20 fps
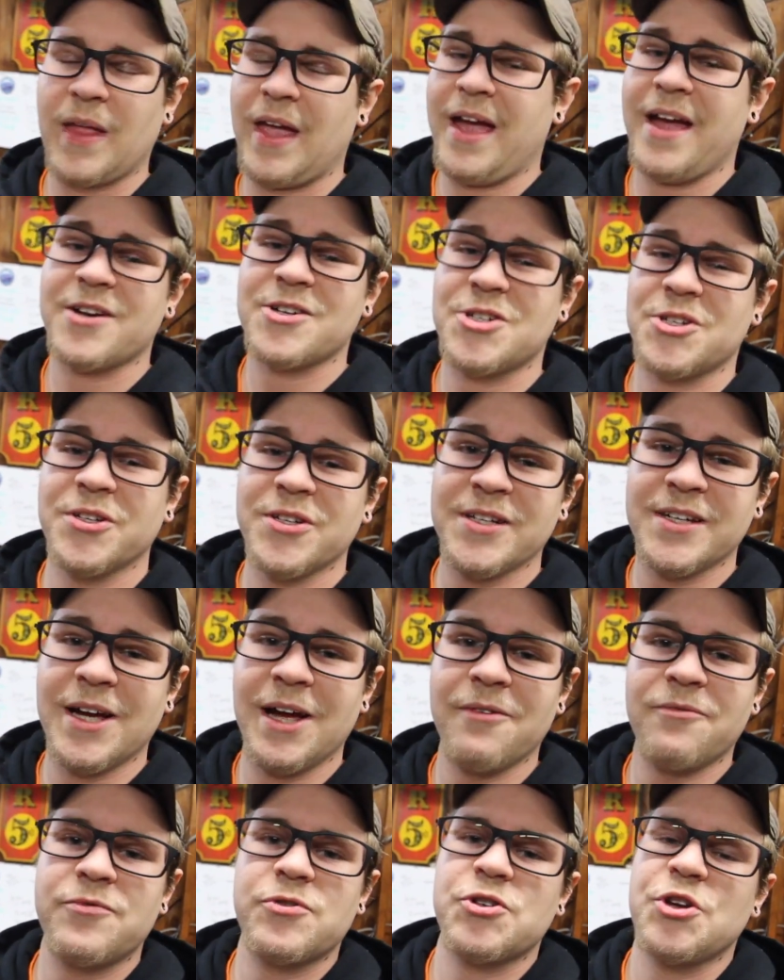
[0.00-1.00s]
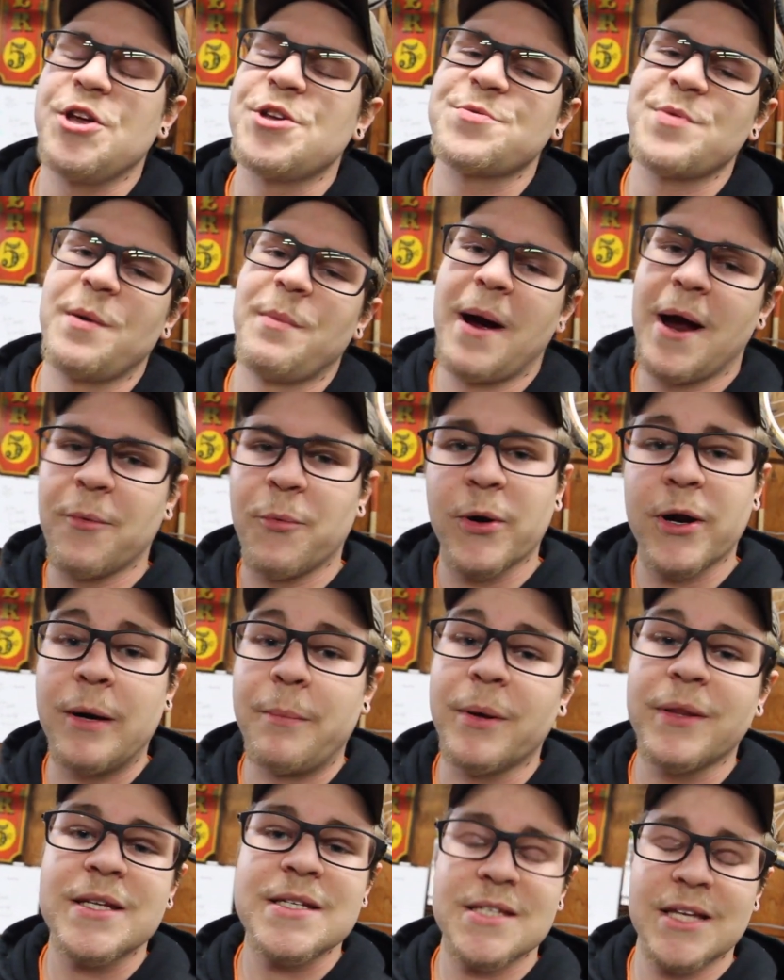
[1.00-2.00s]
Actually, I've changed my mind. We're
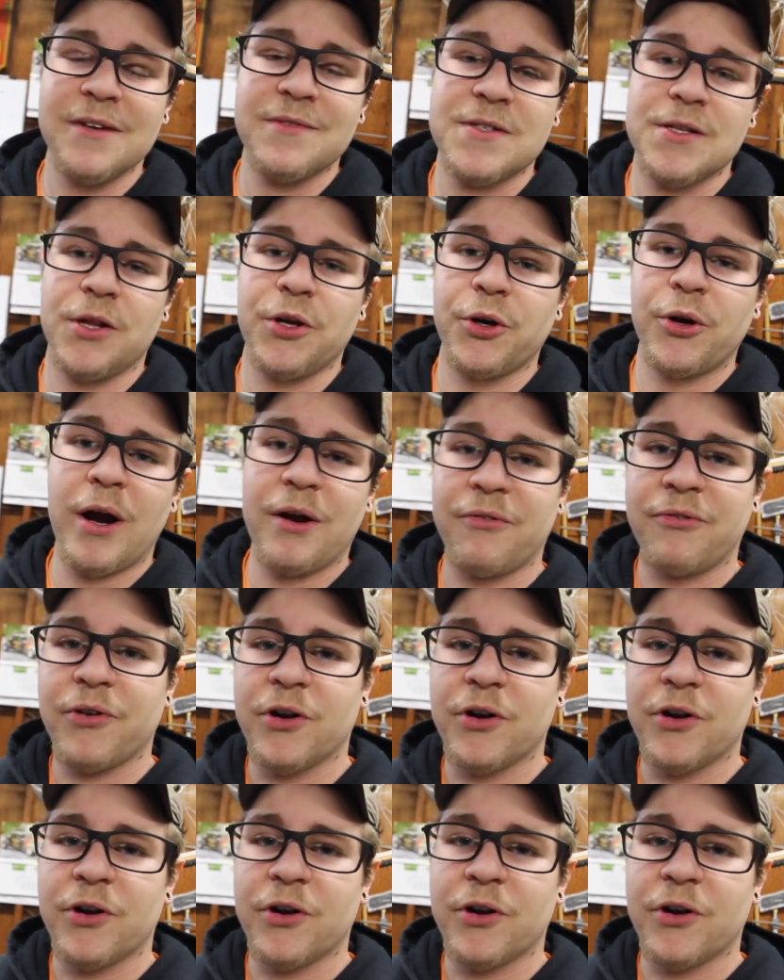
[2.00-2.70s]
gonna put the slave cylinder on